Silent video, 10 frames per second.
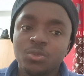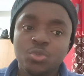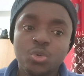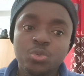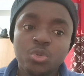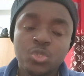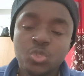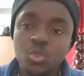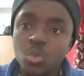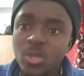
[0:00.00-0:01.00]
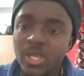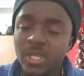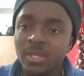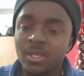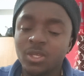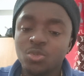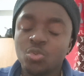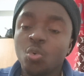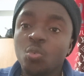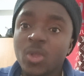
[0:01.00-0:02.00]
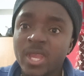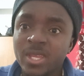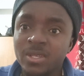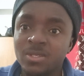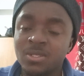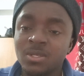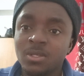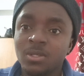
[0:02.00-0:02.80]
Your doing, your ways,